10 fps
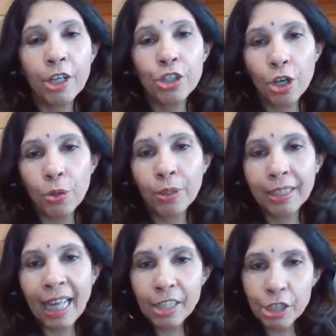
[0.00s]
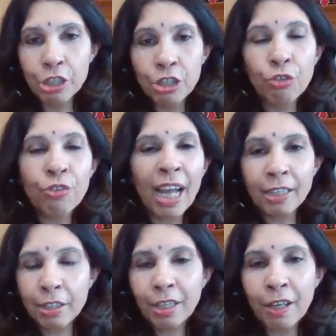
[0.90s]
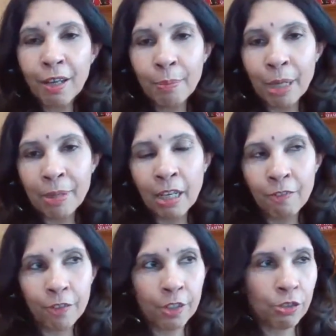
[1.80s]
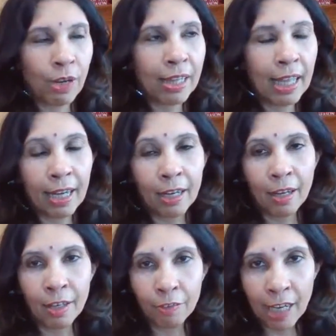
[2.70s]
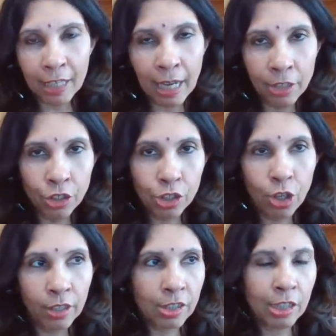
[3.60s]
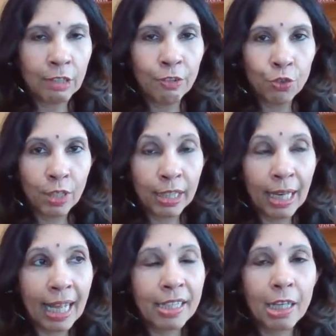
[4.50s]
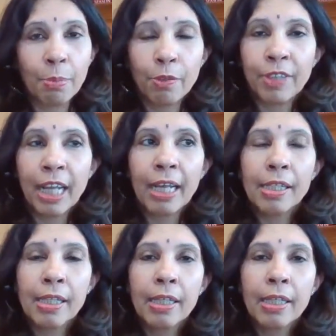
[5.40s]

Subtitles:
So that's direct, maybe, influence right then. In fact, I just saw this individual in the last couple of days.